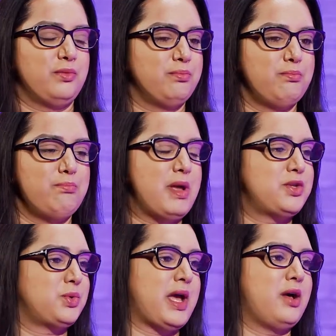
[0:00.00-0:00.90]

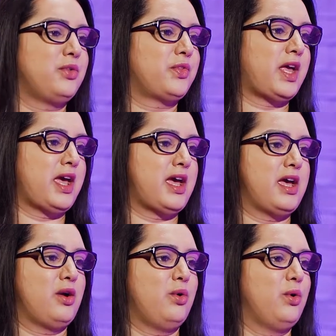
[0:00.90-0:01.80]
mental health
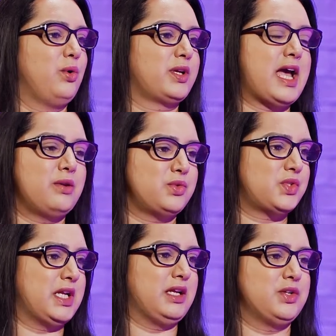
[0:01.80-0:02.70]
care or
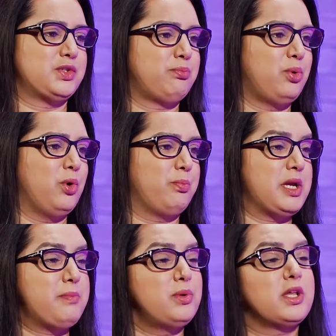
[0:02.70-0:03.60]
counselling and support,
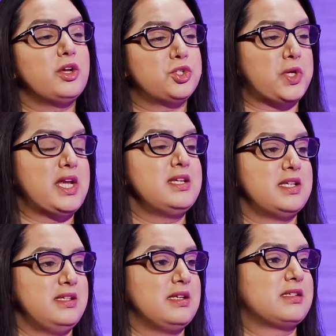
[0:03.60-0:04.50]
people that are trained
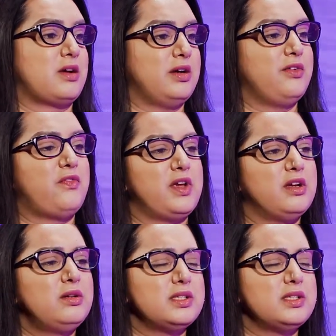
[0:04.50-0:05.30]
in this kind of field,